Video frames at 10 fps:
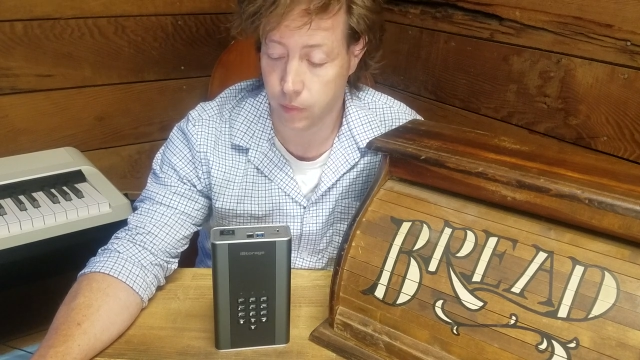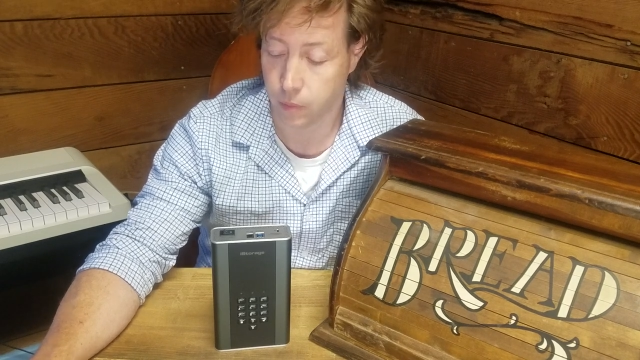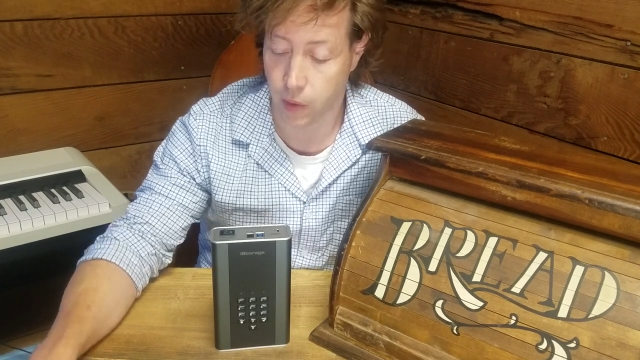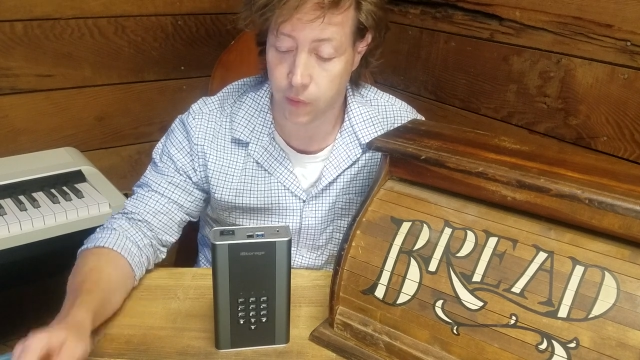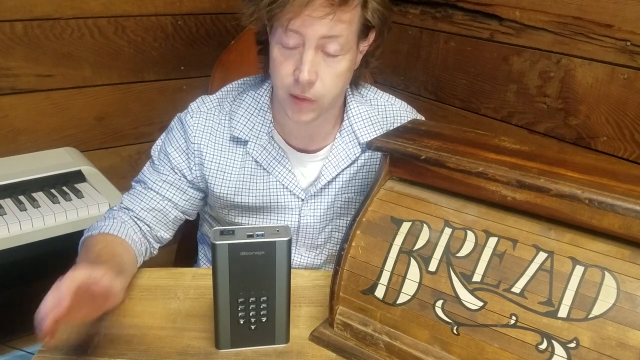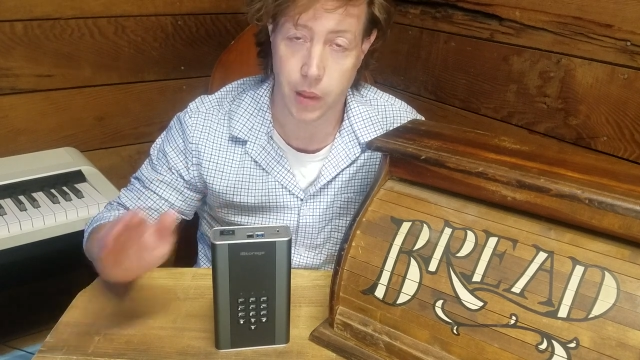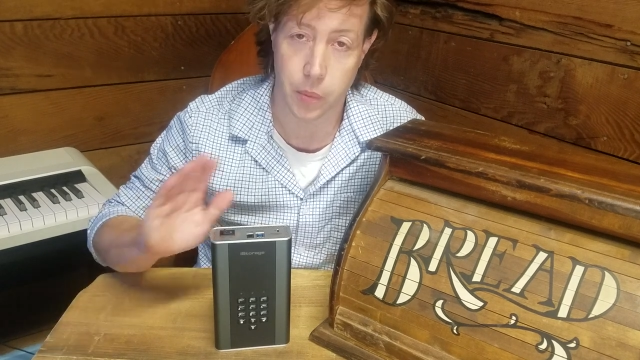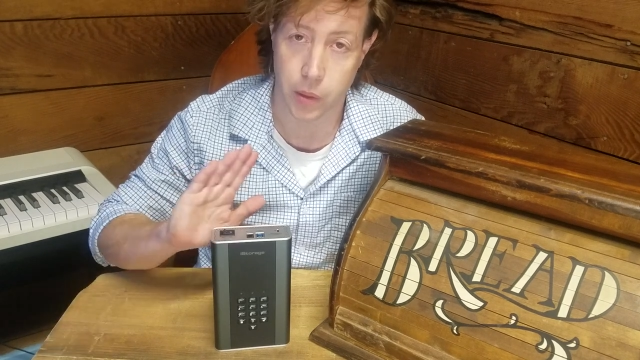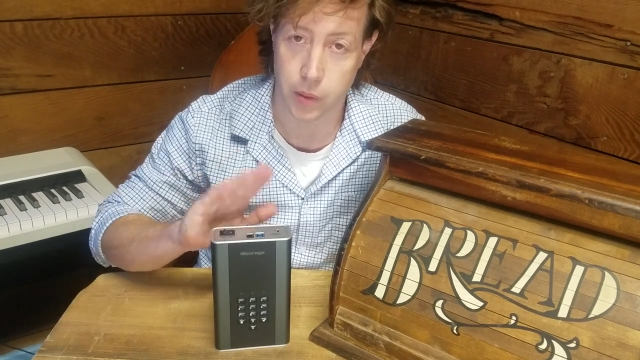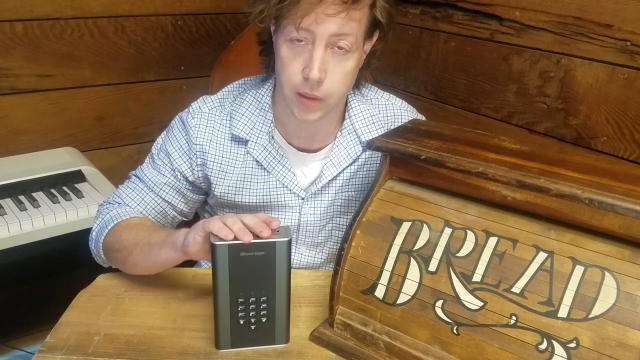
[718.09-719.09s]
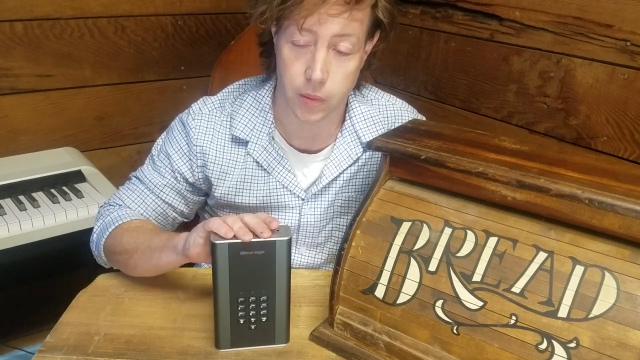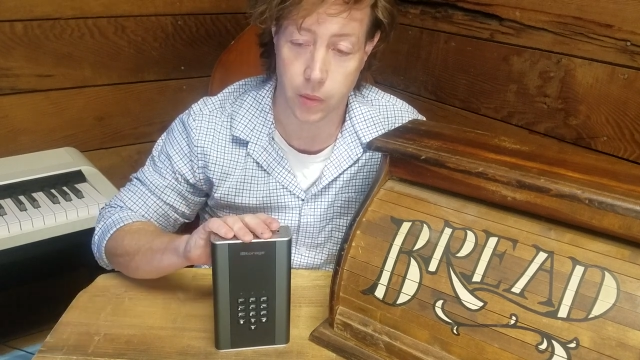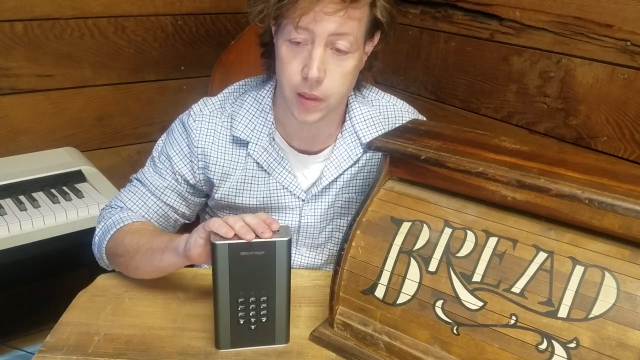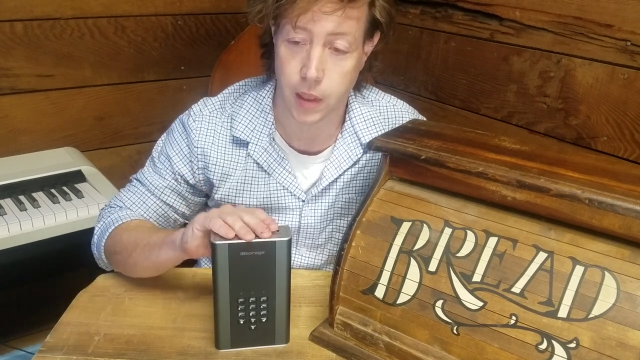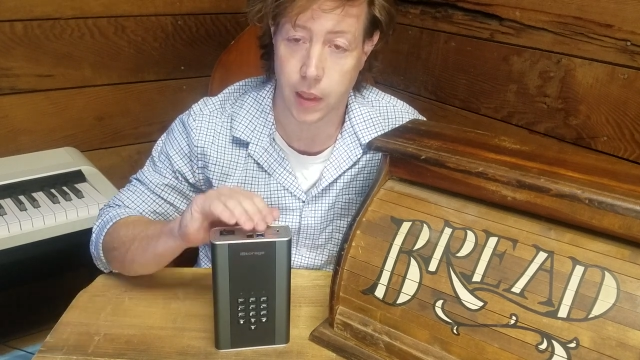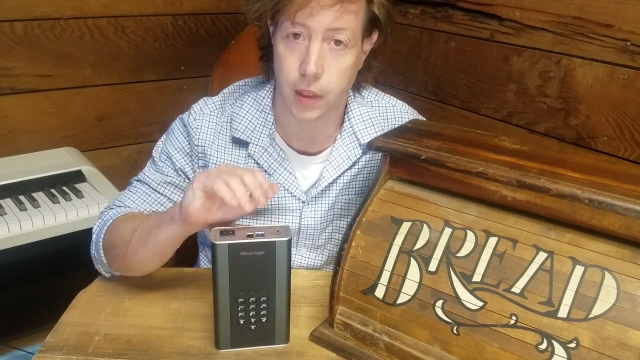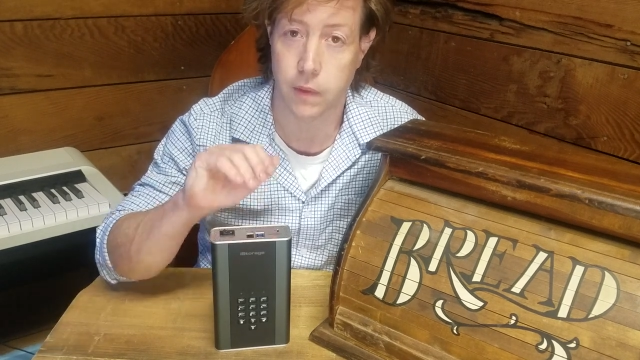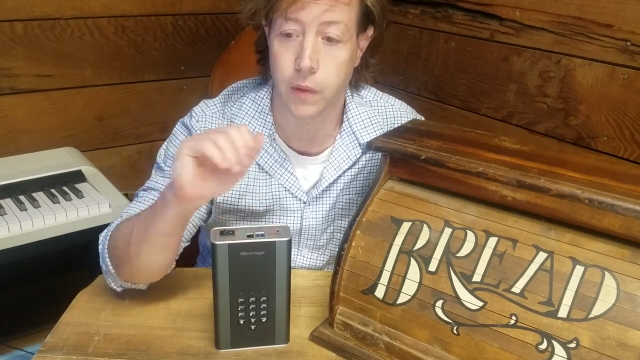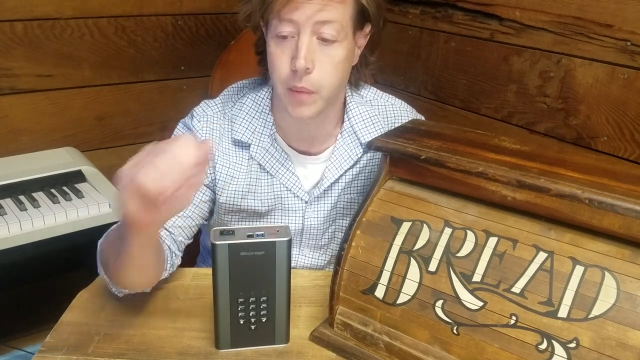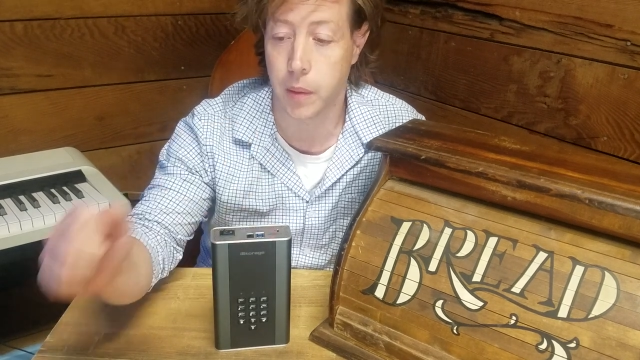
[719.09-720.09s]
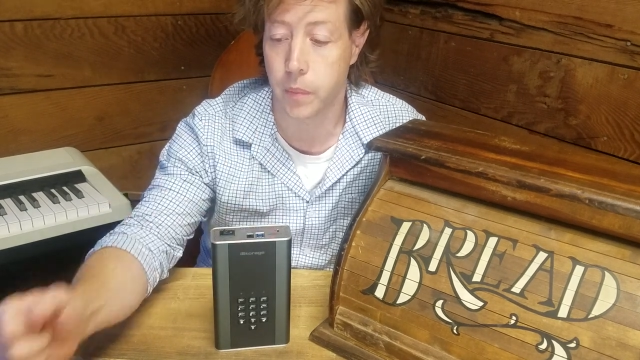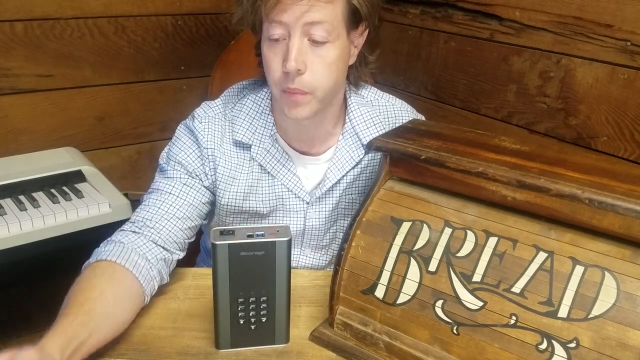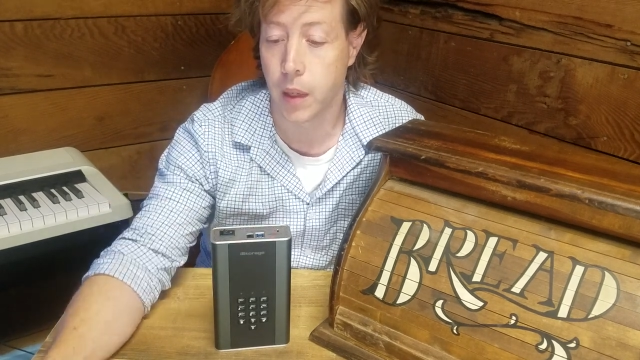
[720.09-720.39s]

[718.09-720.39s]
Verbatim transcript: whatever temporary storage I have from them.